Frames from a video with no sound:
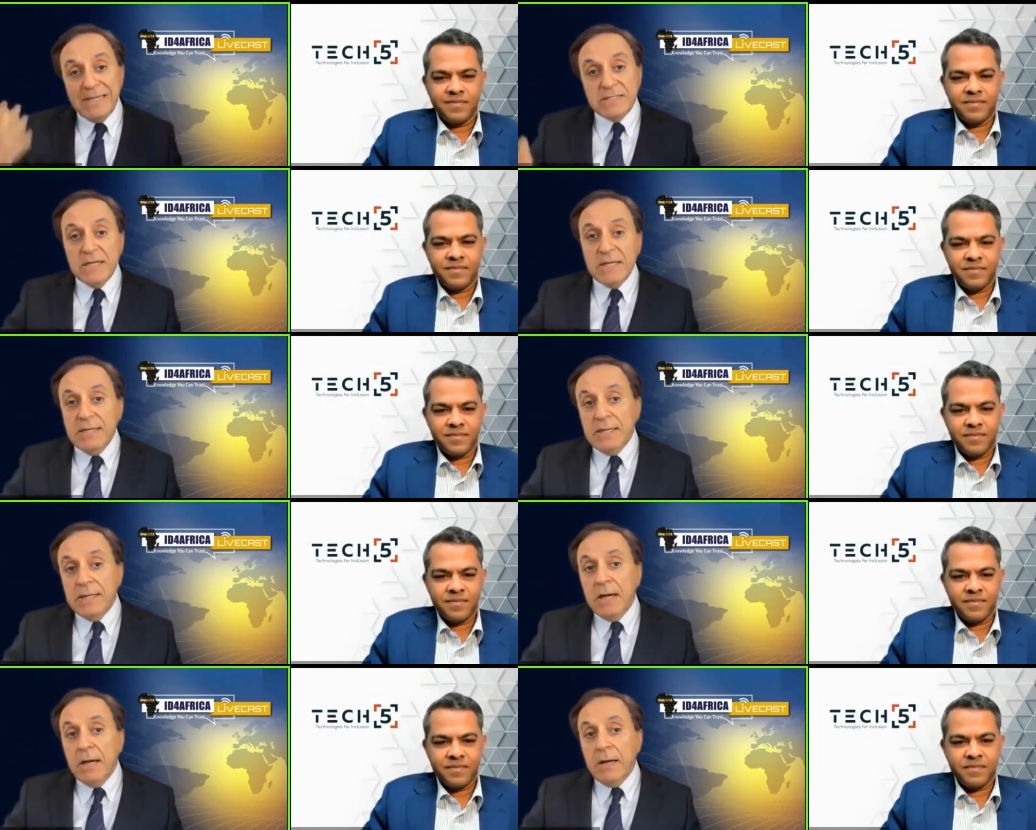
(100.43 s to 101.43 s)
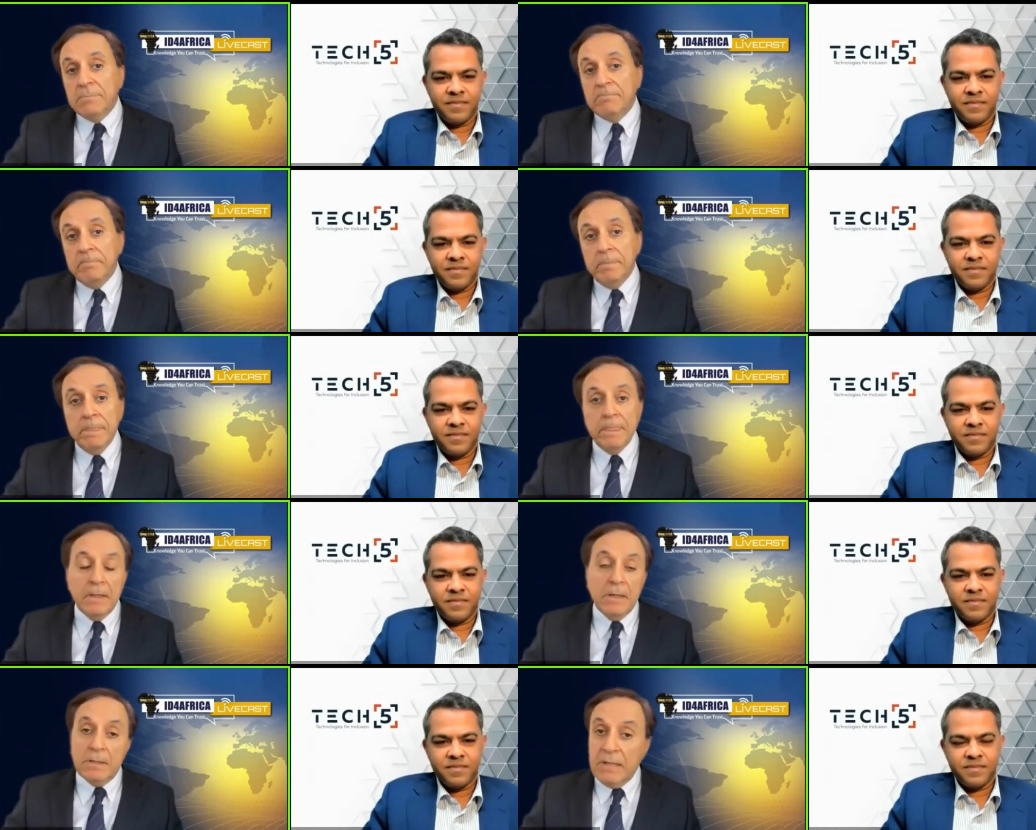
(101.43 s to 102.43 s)
Speaker 1: basically um,
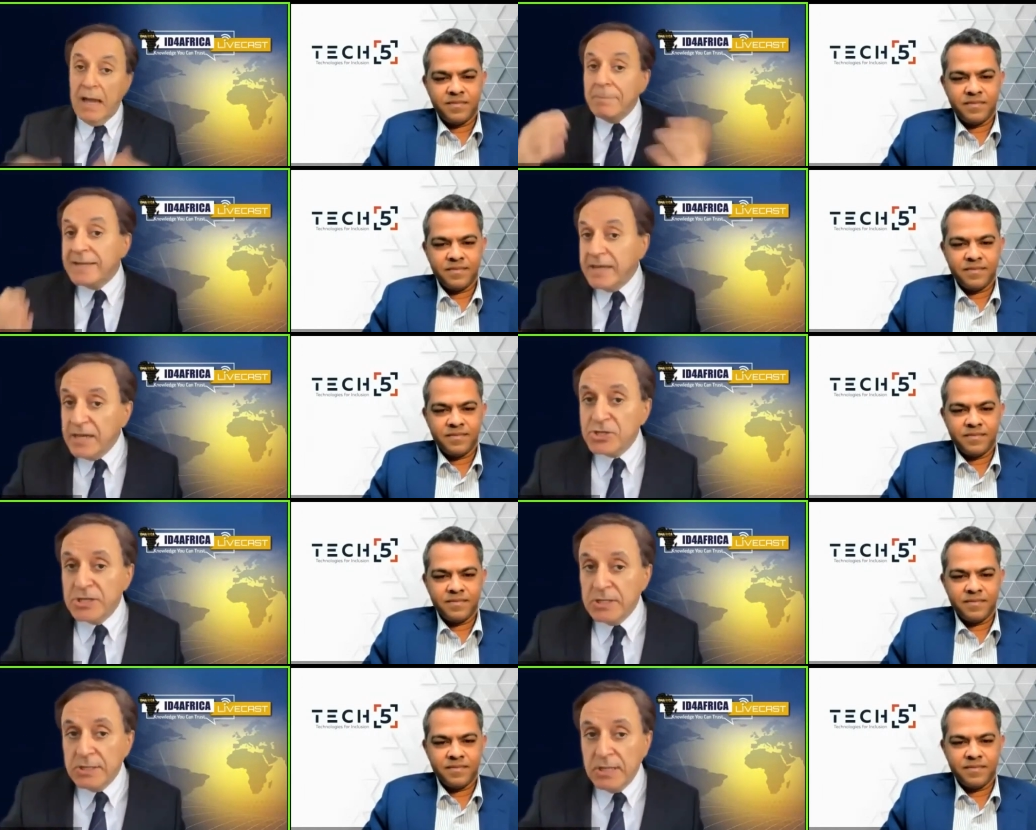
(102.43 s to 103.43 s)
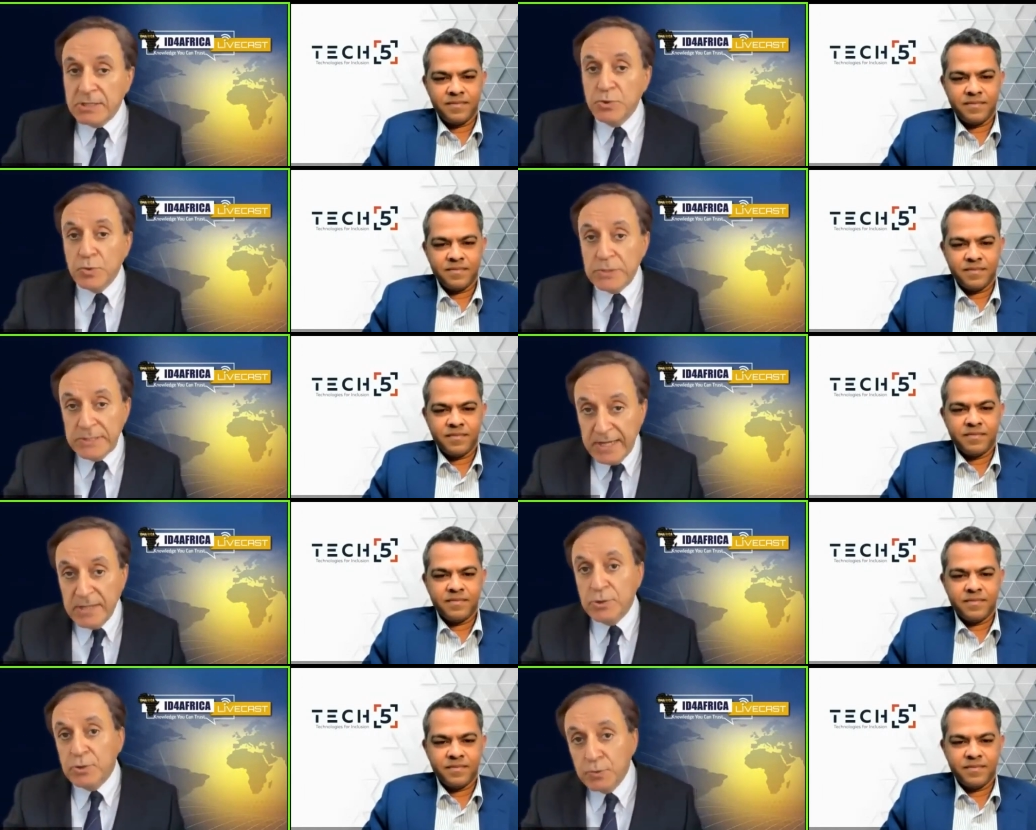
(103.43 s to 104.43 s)
the application that you
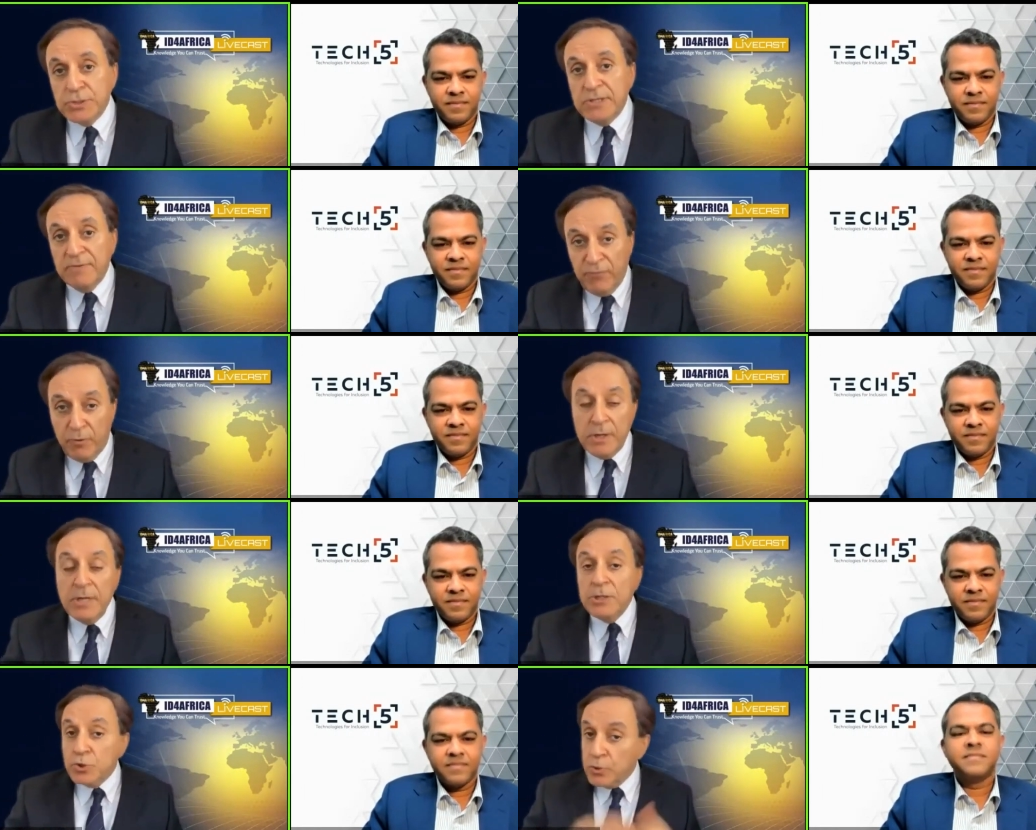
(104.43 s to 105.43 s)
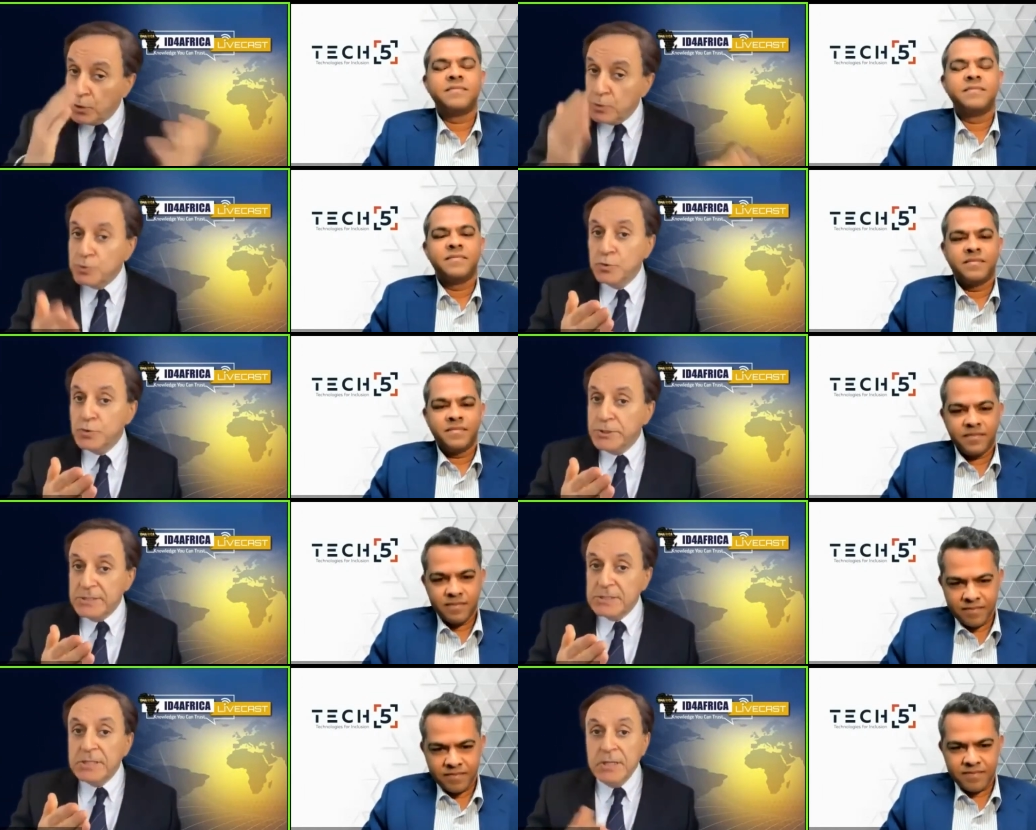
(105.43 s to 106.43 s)
intend to use them for. So the good news
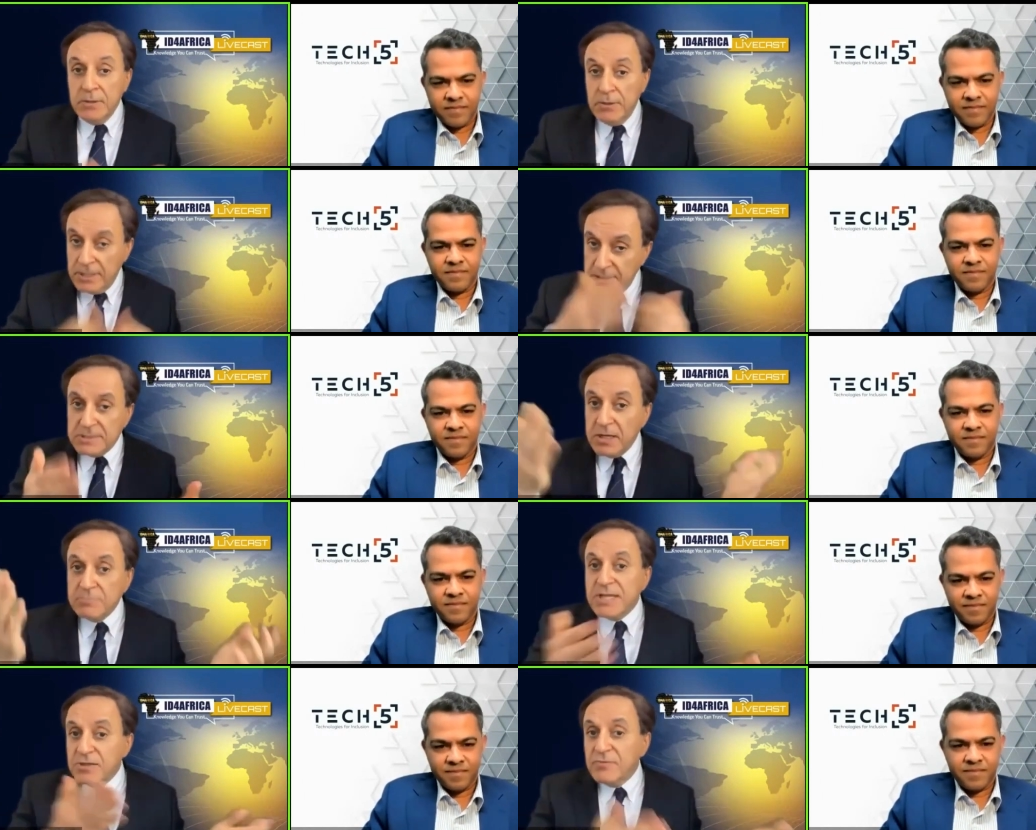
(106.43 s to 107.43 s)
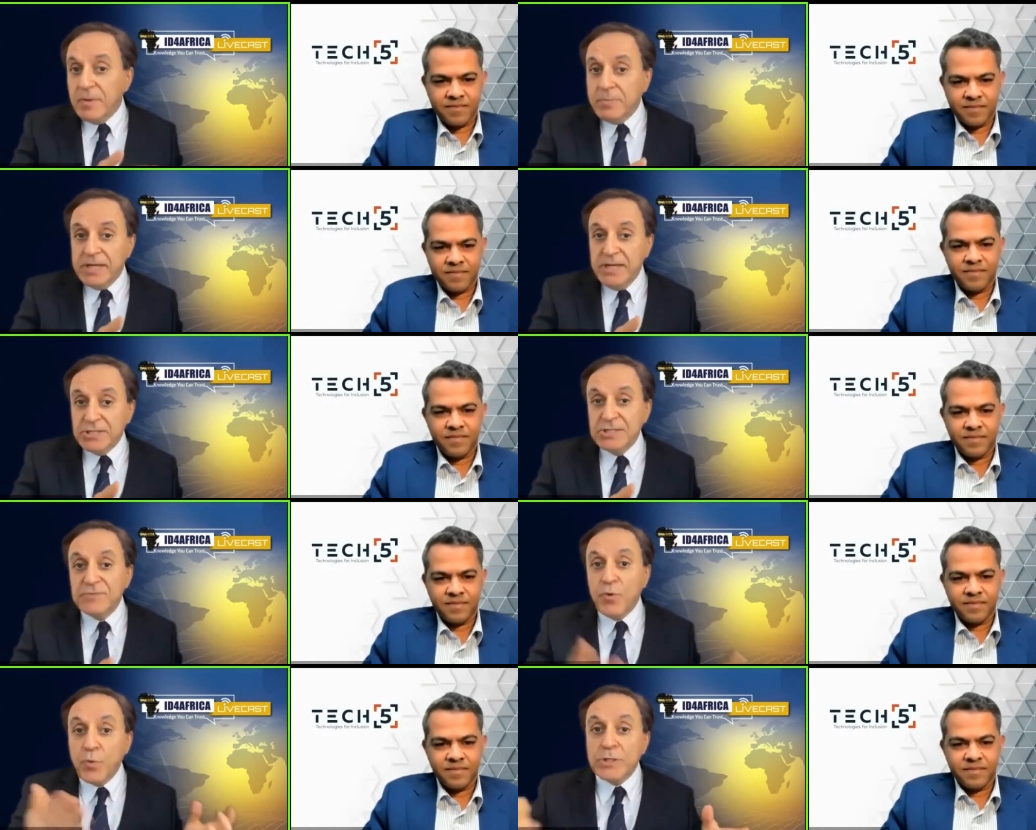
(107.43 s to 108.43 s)
is there is some set of applications
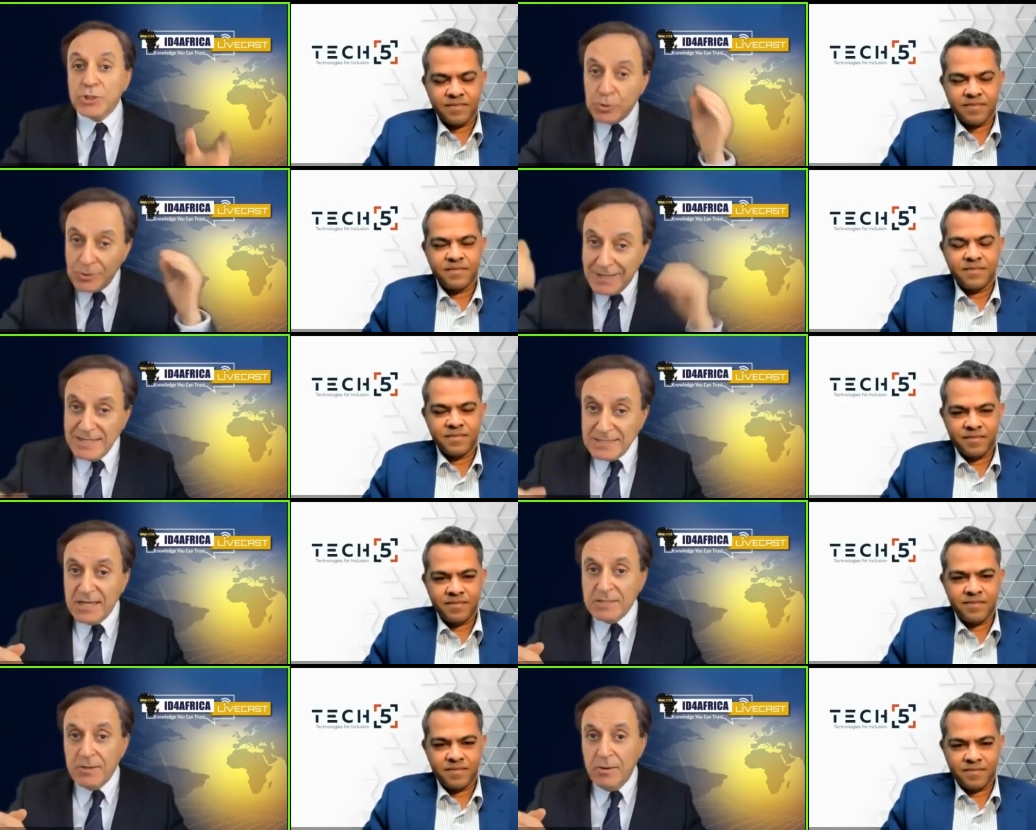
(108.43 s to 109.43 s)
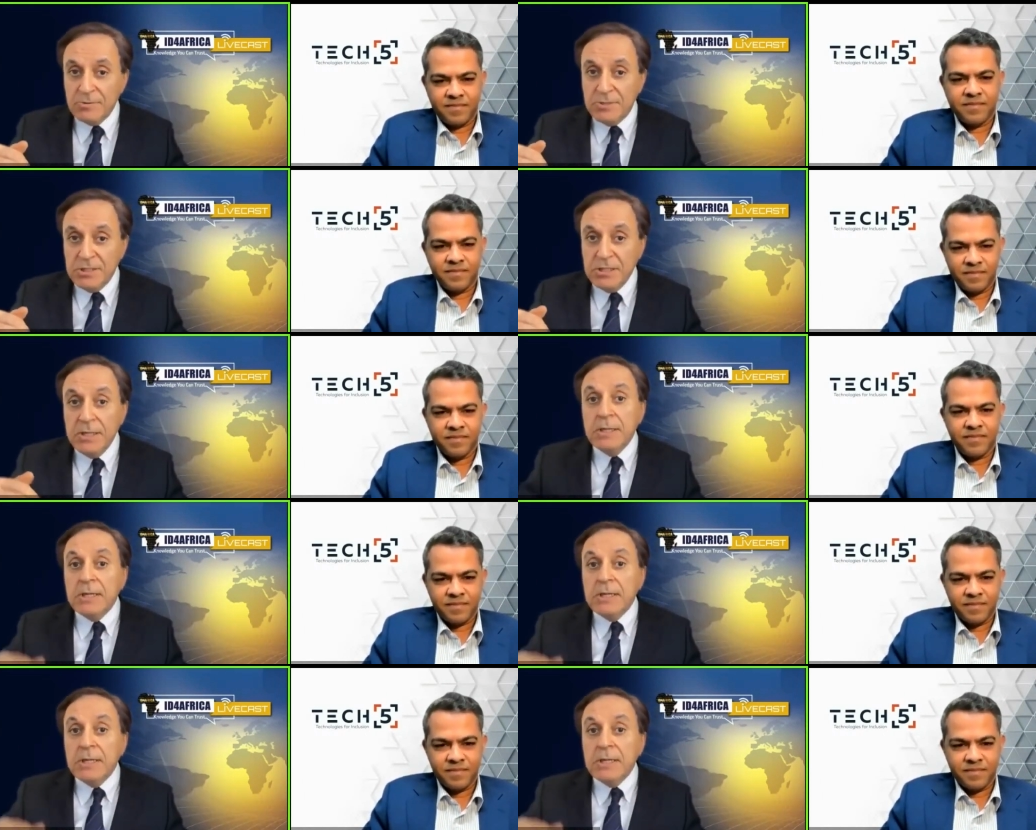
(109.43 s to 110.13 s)
for which today's technology